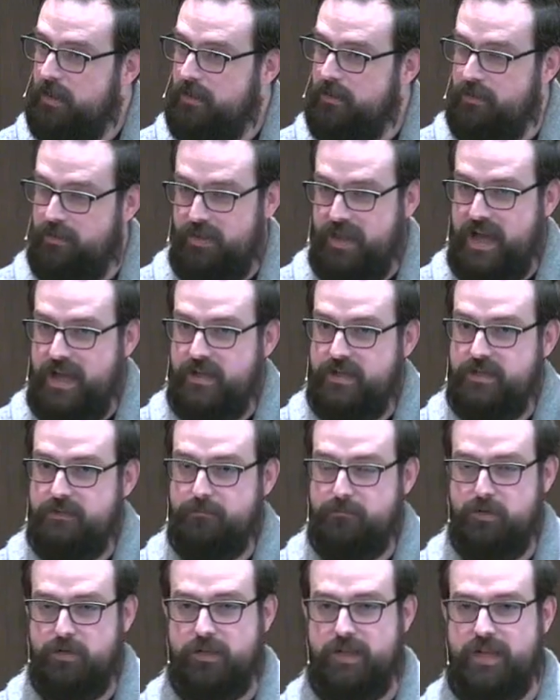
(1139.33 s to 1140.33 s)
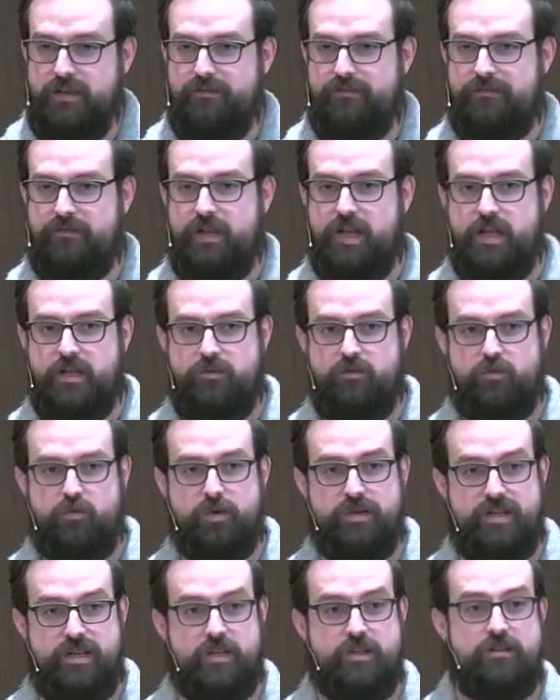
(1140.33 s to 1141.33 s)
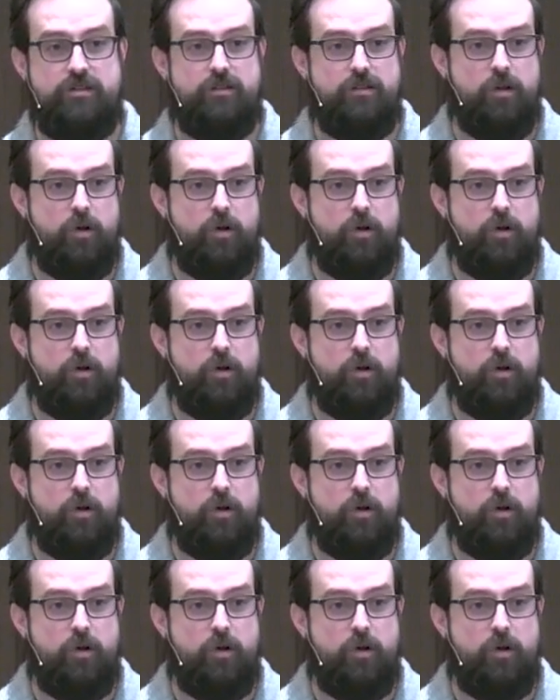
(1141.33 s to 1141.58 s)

that belief in traditional